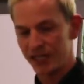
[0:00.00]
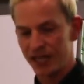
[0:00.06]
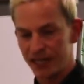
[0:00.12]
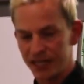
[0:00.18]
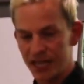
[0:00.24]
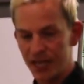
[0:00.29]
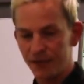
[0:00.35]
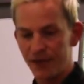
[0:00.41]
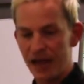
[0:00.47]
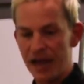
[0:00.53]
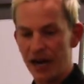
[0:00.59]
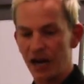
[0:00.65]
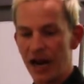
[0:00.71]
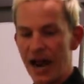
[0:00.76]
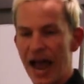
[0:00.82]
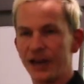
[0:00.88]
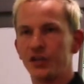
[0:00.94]
in getting in
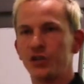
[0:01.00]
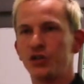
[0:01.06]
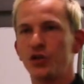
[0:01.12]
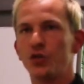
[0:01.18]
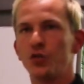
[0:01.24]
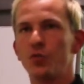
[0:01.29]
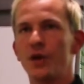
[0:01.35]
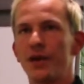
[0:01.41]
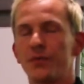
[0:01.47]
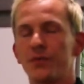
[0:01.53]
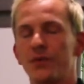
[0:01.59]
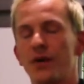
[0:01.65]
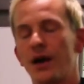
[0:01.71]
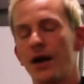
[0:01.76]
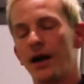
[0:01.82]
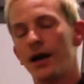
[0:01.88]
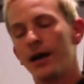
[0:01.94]
there had to do with
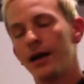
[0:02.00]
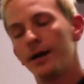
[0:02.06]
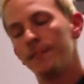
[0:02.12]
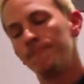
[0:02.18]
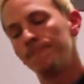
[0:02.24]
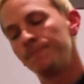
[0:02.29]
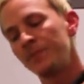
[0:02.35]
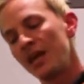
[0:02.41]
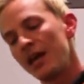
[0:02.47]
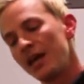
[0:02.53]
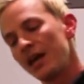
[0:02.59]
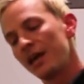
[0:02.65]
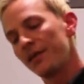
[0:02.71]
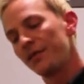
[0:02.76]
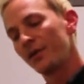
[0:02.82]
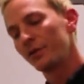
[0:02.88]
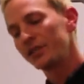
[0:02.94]

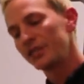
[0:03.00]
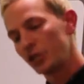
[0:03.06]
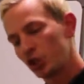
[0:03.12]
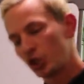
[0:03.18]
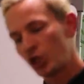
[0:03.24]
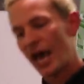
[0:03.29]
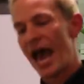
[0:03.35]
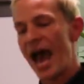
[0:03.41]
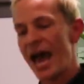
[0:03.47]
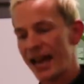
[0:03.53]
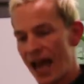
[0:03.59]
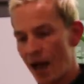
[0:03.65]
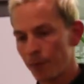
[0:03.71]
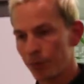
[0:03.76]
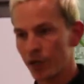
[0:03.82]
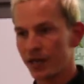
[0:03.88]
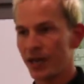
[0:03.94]
there was a chat
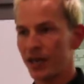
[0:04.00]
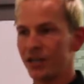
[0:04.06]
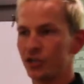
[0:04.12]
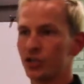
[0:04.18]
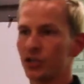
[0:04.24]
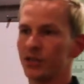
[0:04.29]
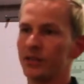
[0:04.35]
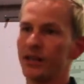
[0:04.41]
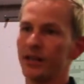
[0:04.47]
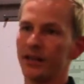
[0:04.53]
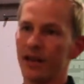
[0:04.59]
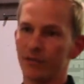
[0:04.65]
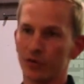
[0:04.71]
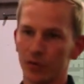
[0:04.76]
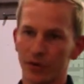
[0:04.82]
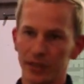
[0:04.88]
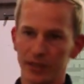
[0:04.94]
application that
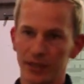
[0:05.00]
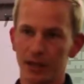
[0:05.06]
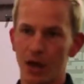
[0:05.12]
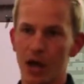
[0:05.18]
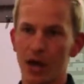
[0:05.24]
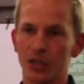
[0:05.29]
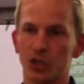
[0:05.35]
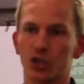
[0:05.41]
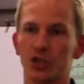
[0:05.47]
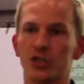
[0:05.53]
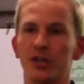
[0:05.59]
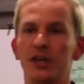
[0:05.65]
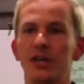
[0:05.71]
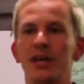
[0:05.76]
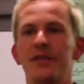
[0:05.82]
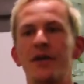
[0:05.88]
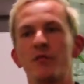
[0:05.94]
never really launched
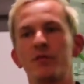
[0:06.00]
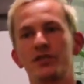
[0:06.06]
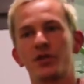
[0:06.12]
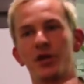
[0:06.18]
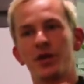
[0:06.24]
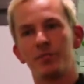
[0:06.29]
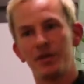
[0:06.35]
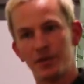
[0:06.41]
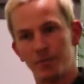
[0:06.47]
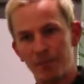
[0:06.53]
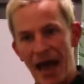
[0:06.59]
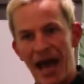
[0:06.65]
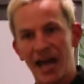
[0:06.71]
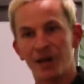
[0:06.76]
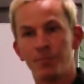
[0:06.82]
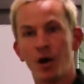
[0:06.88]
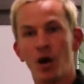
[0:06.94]
that was going to be the
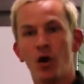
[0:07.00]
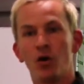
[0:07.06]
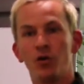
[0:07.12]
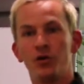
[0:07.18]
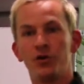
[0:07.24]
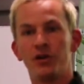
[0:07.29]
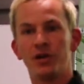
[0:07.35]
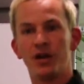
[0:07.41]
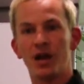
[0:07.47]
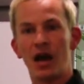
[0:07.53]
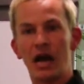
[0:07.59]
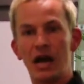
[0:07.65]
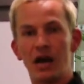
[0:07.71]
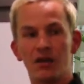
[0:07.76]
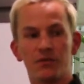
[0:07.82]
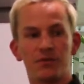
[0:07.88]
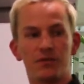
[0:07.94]
backbone
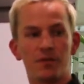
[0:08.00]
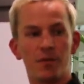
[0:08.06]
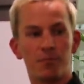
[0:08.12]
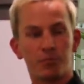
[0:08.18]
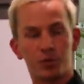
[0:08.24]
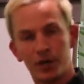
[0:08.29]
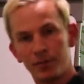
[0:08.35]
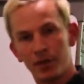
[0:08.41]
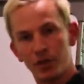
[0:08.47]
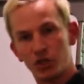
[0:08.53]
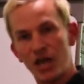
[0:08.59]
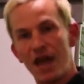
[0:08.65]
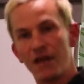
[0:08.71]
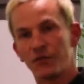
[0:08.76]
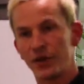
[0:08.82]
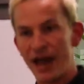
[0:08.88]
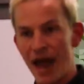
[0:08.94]
of pretty much
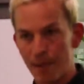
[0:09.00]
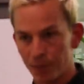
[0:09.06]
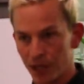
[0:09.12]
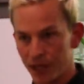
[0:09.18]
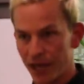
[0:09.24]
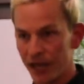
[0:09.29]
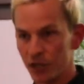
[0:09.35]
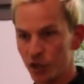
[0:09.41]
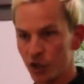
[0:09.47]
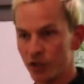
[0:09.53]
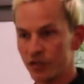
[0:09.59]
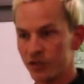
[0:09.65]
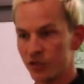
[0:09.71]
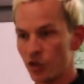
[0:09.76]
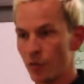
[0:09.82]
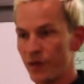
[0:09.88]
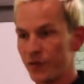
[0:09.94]
every
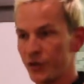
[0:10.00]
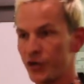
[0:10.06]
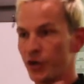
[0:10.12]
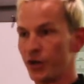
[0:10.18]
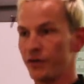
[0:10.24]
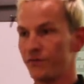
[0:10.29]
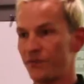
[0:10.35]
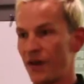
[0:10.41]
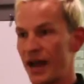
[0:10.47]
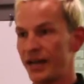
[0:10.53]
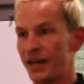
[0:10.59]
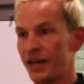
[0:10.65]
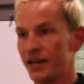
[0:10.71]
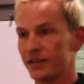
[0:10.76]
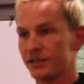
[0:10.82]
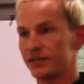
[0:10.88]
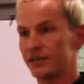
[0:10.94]
application. So whether you're in
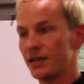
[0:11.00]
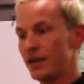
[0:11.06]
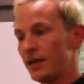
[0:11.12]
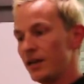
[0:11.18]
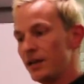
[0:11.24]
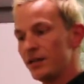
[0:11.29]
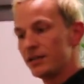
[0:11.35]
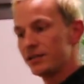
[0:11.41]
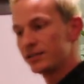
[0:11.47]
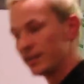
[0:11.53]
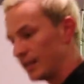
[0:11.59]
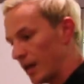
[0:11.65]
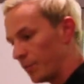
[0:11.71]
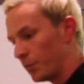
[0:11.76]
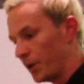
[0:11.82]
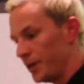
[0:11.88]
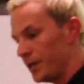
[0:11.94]
finance,
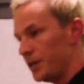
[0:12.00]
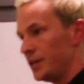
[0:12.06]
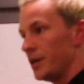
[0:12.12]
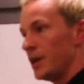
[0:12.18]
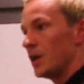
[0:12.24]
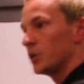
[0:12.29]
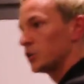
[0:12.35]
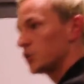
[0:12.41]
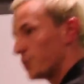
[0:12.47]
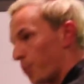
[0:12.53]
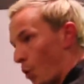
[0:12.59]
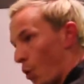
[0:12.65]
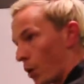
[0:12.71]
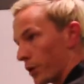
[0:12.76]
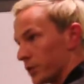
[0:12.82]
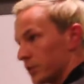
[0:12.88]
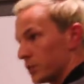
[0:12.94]
celebrity,
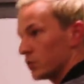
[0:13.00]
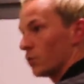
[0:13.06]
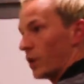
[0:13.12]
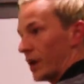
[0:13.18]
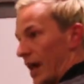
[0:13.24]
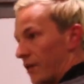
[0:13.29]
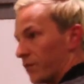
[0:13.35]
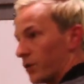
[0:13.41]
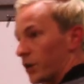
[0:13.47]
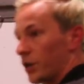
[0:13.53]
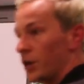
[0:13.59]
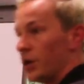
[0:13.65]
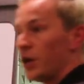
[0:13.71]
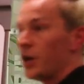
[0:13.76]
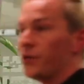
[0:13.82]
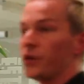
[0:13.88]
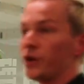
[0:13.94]
sports, whatever,
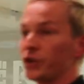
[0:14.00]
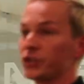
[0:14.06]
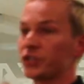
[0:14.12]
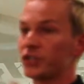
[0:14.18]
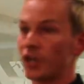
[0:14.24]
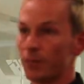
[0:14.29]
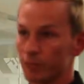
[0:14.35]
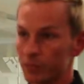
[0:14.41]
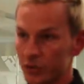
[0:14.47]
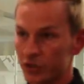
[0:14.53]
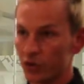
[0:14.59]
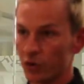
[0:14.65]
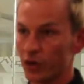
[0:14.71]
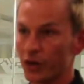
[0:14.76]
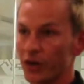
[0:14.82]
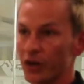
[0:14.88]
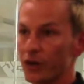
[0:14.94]
there is some
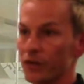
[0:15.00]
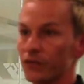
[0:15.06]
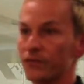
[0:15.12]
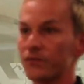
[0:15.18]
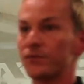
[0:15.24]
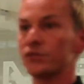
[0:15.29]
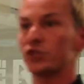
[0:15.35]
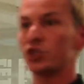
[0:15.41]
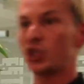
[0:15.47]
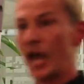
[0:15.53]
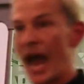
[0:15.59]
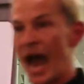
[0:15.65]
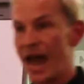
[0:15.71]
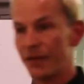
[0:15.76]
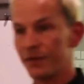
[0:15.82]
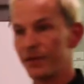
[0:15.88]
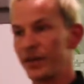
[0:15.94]
sort of
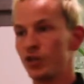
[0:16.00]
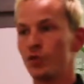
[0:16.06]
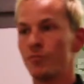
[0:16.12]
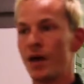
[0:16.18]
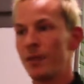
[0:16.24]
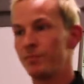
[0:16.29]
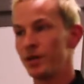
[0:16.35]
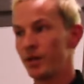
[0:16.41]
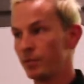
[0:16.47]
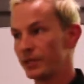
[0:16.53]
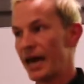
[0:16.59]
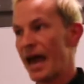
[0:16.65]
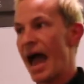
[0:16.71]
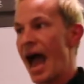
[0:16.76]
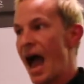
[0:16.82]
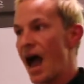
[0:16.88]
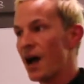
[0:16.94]
chat that you might be able to
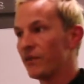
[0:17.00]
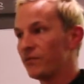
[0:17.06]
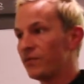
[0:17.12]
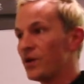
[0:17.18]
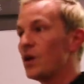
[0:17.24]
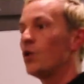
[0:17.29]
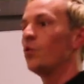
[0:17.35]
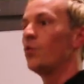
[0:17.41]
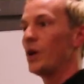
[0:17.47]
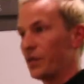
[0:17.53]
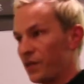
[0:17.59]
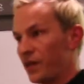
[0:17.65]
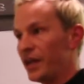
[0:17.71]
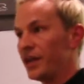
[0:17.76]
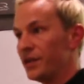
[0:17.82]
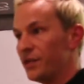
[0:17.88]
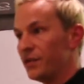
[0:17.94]
have
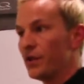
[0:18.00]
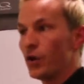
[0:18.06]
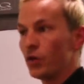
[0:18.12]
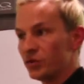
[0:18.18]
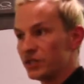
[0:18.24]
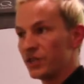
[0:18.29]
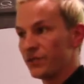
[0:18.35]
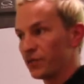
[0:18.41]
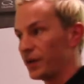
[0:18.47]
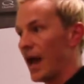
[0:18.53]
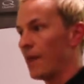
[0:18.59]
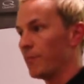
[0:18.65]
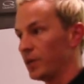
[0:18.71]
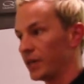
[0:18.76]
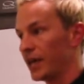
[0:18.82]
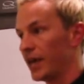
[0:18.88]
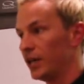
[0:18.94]
within those different
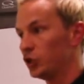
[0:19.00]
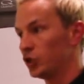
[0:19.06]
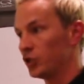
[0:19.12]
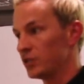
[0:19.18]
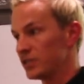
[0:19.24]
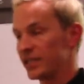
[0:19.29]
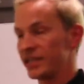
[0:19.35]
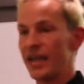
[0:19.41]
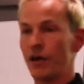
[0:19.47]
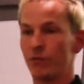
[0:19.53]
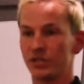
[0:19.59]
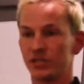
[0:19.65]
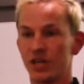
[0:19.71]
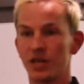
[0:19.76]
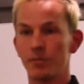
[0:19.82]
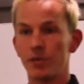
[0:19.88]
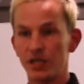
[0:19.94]
applications, and that
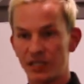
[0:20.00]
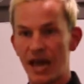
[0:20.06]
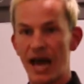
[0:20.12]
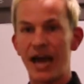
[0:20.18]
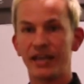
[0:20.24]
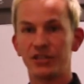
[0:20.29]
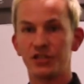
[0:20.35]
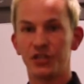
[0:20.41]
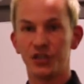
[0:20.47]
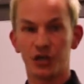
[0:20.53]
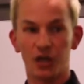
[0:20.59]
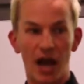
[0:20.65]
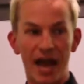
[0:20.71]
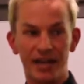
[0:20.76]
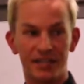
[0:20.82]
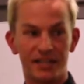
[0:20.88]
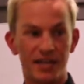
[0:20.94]
was going to be tied to
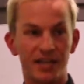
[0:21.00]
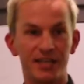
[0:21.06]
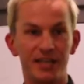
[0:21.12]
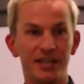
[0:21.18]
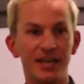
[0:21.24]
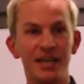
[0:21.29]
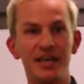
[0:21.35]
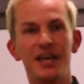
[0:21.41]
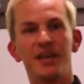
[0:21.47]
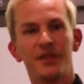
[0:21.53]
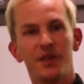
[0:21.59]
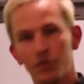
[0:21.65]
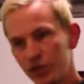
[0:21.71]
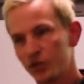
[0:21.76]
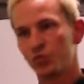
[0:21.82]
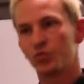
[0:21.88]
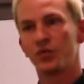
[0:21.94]
your identity.
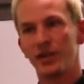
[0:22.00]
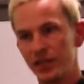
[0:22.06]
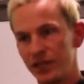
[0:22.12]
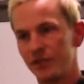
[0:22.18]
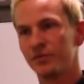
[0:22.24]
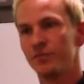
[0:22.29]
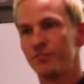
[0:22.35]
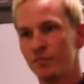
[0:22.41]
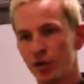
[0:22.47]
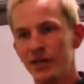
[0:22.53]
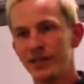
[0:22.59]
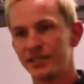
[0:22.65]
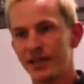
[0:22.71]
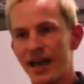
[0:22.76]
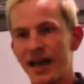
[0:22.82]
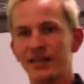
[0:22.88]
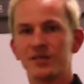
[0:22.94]

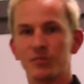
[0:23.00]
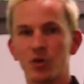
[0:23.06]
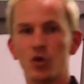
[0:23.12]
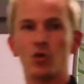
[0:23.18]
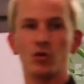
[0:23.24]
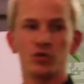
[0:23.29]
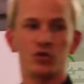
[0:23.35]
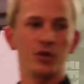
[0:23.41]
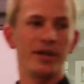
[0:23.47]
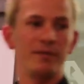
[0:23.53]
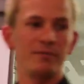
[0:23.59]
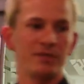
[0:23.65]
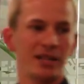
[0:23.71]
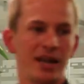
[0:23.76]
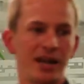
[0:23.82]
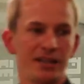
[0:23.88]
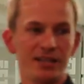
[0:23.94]
Marissa had some cool
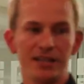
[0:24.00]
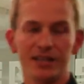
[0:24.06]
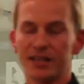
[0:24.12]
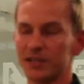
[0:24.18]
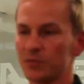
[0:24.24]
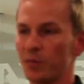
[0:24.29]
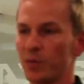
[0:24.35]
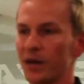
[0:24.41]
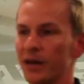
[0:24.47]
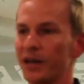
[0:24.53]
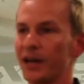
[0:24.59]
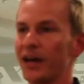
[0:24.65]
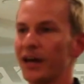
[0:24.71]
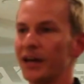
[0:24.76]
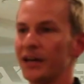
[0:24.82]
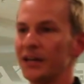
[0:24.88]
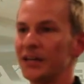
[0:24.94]
dreams and ideas, but
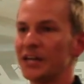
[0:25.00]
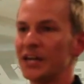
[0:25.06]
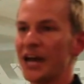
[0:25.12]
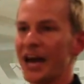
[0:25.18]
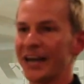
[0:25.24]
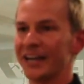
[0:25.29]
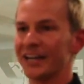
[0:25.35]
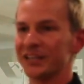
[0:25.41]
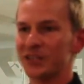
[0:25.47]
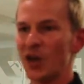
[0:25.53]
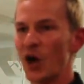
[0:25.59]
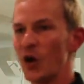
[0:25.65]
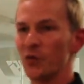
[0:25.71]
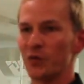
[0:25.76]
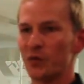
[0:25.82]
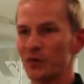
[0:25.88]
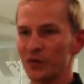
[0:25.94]
I guess
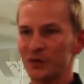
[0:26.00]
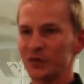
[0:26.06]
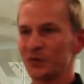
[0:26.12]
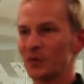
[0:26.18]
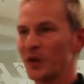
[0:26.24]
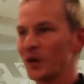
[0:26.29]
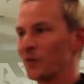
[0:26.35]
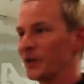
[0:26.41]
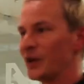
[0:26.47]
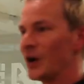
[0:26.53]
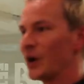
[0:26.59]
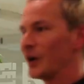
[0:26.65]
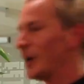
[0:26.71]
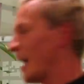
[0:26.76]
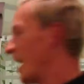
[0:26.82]
Oath is where we are